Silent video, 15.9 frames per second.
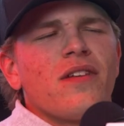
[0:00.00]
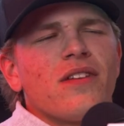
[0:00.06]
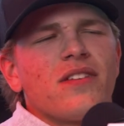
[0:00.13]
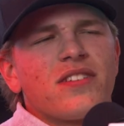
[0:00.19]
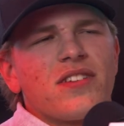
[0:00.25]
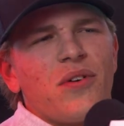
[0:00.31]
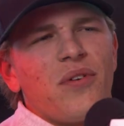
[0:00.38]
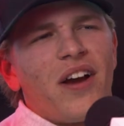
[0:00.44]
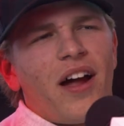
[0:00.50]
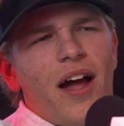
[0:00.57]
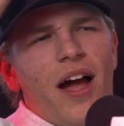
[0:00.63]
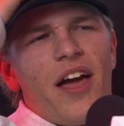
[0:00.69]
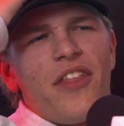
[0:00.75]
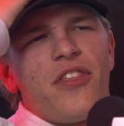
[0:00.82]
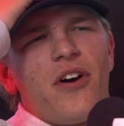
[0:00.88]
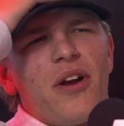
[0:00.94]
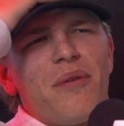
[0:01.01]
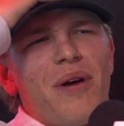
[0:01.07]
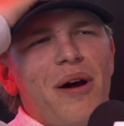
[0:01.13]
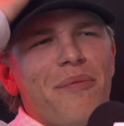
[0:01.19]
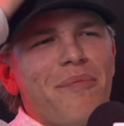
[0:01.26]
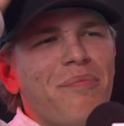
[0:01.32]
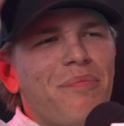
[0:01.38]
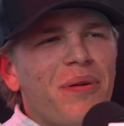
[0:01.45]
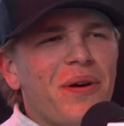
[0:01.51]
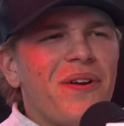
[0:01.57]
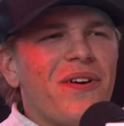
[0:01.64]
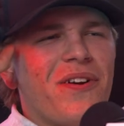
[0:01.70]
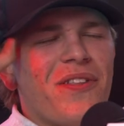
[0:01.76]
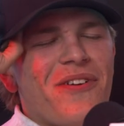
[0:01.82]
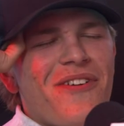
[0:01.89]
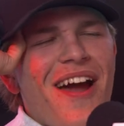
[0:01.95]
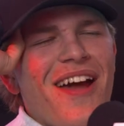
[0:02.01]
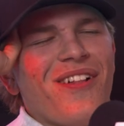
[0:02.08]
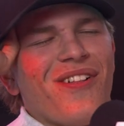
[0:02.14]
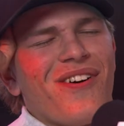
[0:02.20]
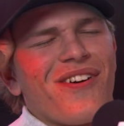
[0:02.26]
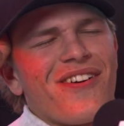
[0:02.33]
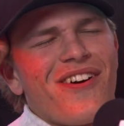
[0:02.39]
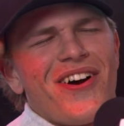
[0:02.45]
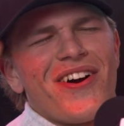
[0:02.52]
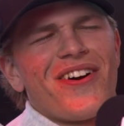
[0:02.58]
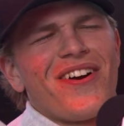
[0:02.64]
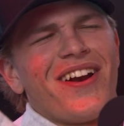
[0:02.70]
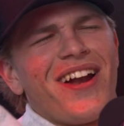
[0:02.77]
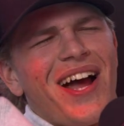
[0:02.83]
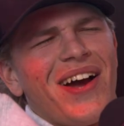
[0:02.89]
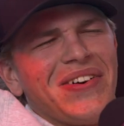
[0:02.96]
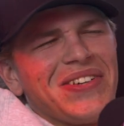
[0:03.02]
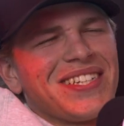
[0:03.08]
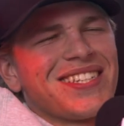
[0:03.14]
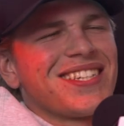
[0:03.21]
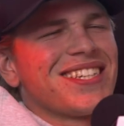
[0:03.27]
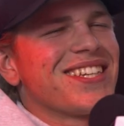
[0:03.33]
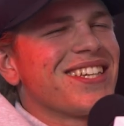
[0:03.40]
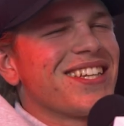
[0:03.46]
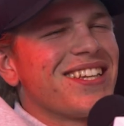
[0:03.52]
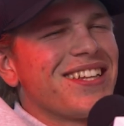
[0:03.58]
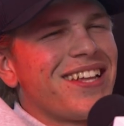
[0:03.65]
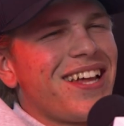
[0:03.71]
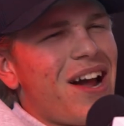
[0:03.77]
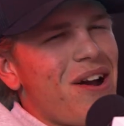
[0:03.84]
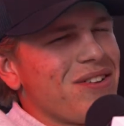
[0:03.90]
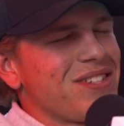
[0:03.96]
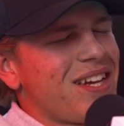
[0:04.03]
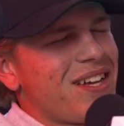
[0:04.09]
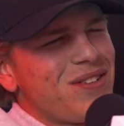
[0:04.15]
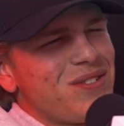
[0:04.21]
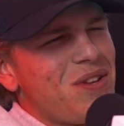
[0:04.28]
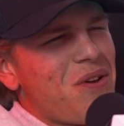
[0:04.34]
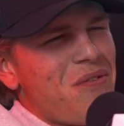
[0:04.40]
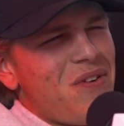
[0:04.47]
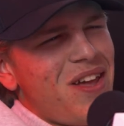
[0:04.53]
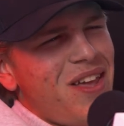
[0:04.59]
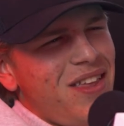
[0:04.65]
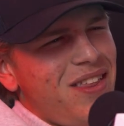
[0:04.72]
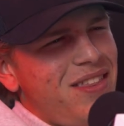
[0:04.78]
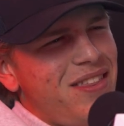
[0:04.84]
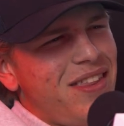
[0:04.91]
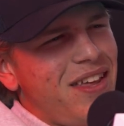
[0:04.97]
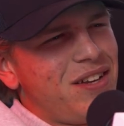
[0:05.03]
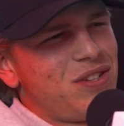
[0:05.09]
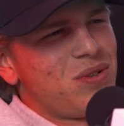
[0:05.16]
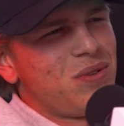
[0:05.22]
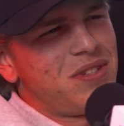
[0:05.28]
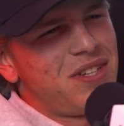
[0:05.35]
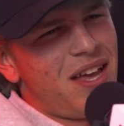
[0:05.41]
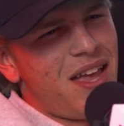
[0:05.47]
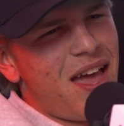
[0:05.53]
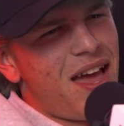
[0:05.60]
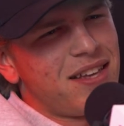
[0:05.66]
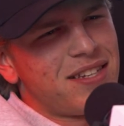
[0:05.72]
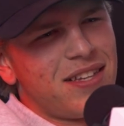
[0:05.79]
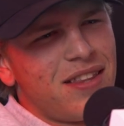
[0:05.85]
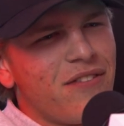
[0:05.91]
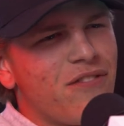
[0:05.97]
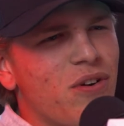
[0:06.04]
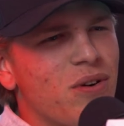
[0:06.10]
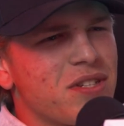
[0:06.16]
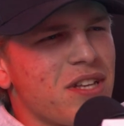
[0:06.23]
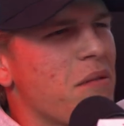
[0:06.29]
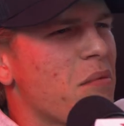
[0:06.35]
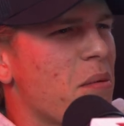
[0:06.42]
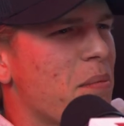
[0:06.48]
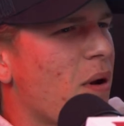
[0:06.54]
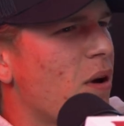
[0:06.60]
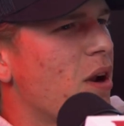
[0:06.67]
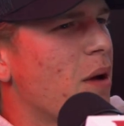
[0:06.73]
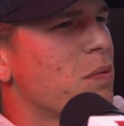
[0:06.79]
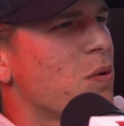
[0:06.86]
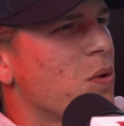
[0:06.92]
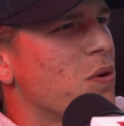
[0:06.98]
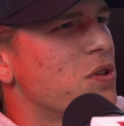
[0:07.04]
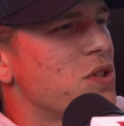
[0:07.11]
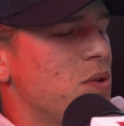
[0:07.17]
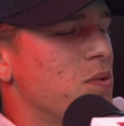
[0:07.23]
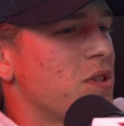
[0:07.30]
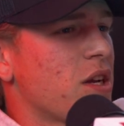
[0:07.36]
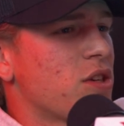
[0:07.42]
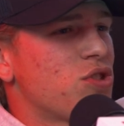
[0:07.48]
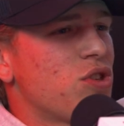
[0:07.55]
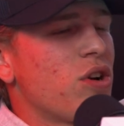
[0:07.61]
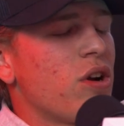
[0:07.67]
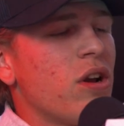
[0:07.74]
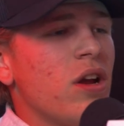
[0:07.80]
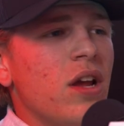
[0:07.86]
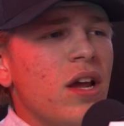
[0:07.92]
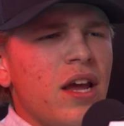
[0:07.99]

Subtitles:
So when I thought about putting her in the ride-along car, and I was like, there's no way, like, she'll say yes. And the first time I brought it up to her, she was like, sure.